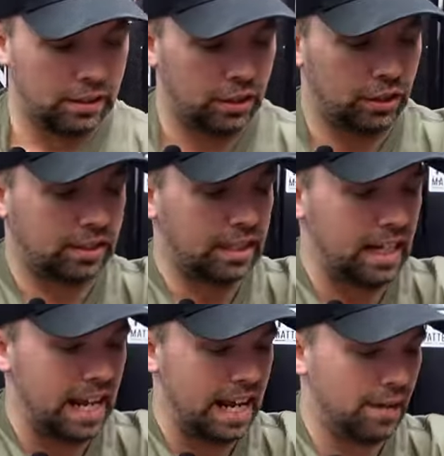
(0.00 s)
you're just
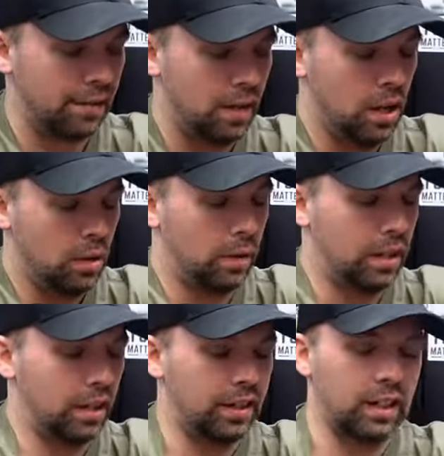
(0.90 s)
gonna have
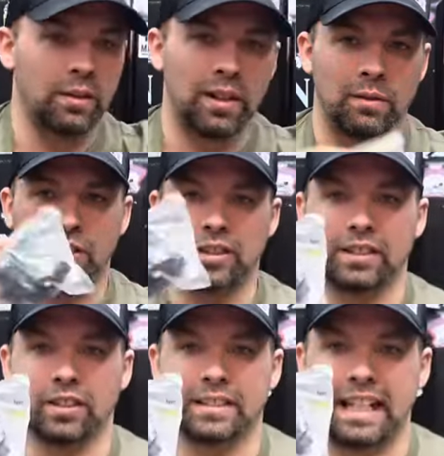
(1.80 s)
one other thing, which
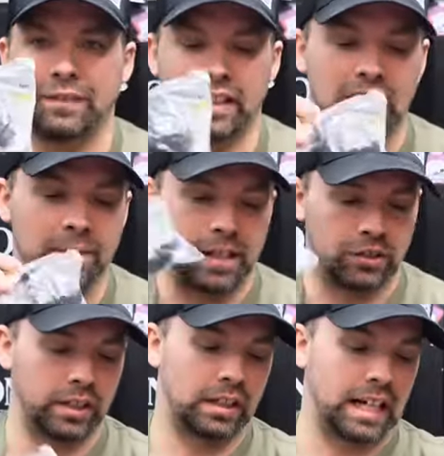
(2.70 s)
is your safety lock.
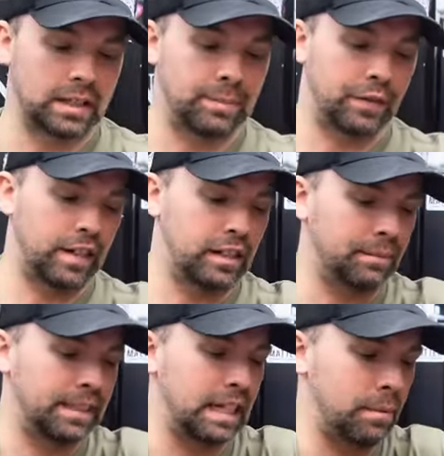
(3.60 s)
Make sure you lock up your
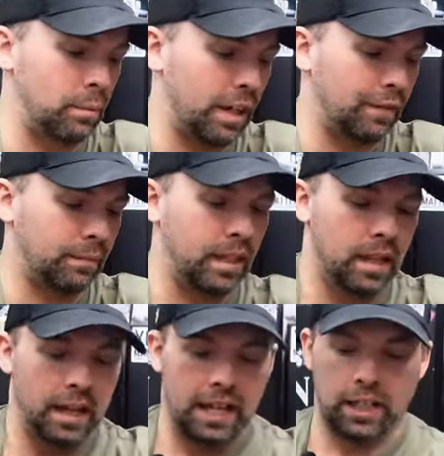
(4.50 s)
firearms, keep them away from
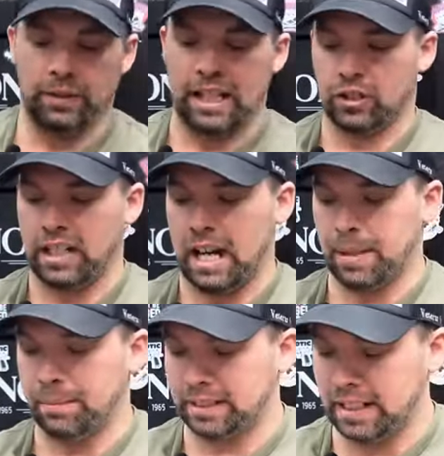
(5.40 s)
anyone that should
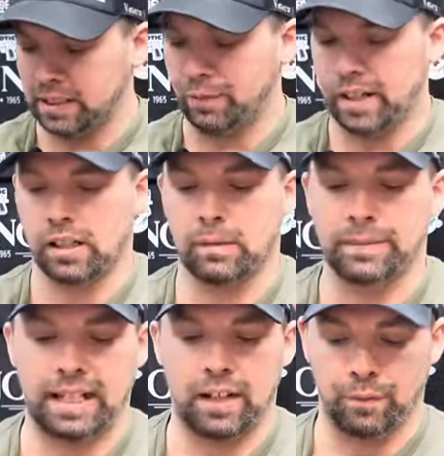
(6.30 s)
not be possessing
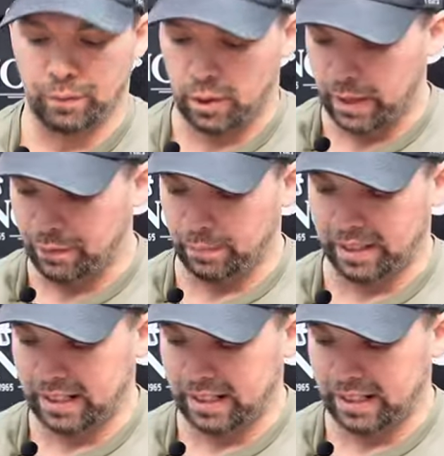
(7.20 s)
firearms, and away from the